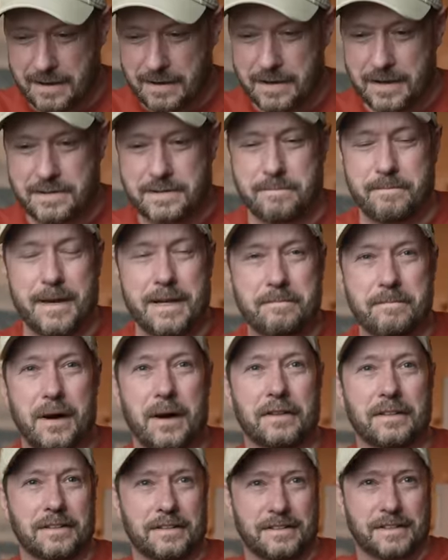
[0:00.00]
There's a big
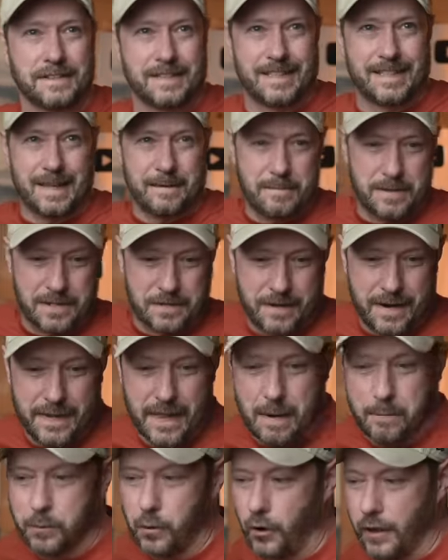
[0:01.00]
model just to demonstrate
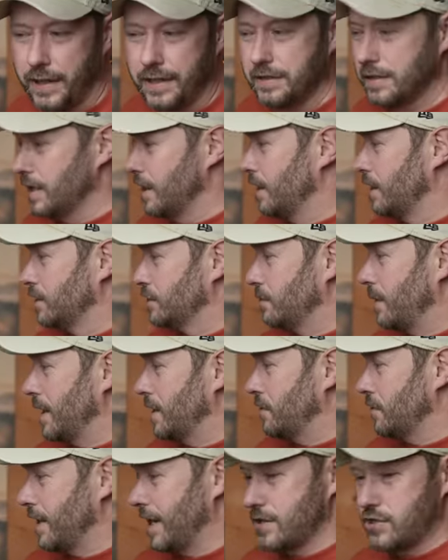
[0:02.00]
that point. It's
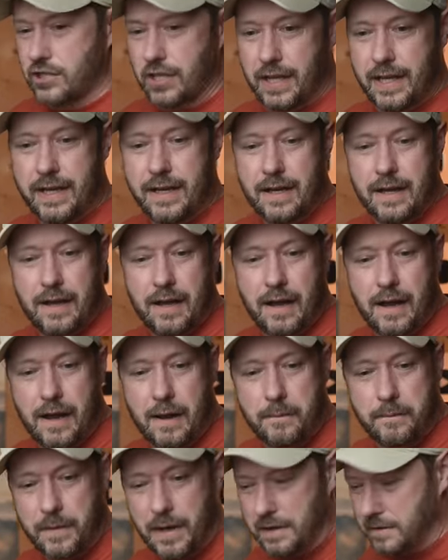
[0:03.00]
quite good, actually.
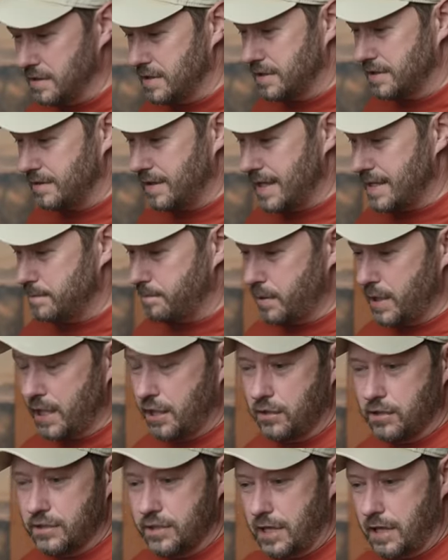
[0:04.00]
And it's pretty
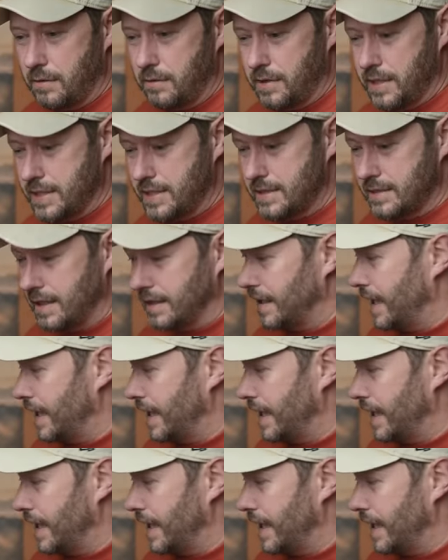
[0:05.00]
good. So this is the